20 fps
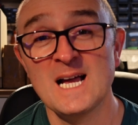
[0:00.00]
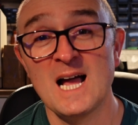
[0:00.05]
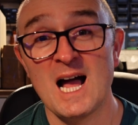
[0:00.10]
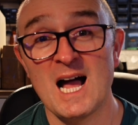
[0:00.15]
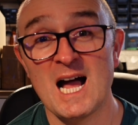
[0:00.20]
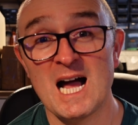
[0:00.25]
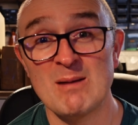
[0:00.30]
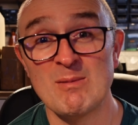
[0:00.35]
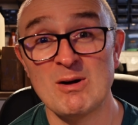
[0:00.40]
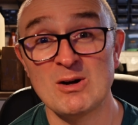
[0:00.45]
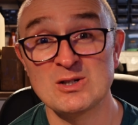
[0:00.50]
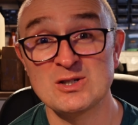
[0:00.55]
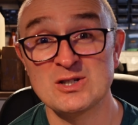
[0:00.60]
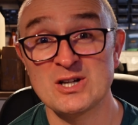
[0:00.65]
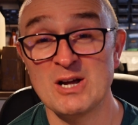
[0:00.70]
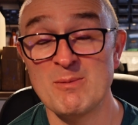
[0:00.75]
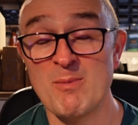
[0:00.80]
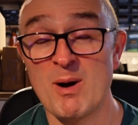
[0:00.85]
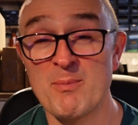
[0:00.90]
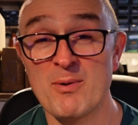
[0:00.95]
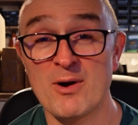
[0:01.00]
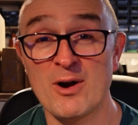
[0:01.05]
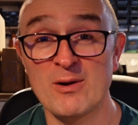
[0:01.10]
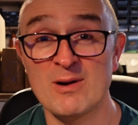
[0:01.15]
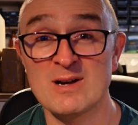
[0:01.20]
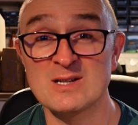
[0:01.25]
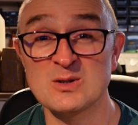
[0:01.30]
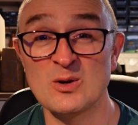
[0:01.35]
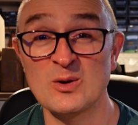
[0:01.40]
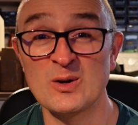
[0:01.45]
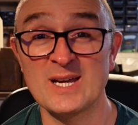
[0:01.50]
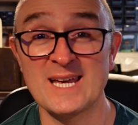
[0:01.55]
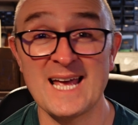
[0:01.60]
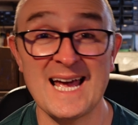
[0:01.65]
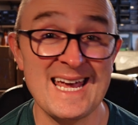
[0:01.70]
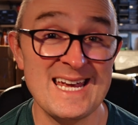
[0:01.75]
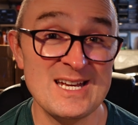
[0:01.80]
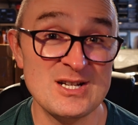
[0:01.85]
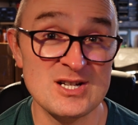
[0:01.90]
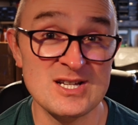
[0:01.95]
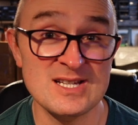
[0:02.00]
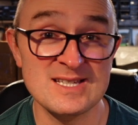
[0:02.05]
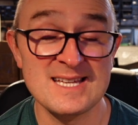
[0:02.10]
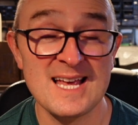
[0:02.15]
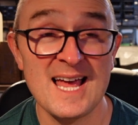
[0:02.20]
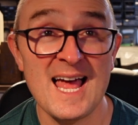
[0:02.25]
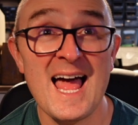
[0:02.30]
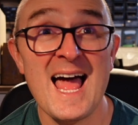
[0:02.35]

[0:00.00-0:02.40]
I'll show you my progress on gauges,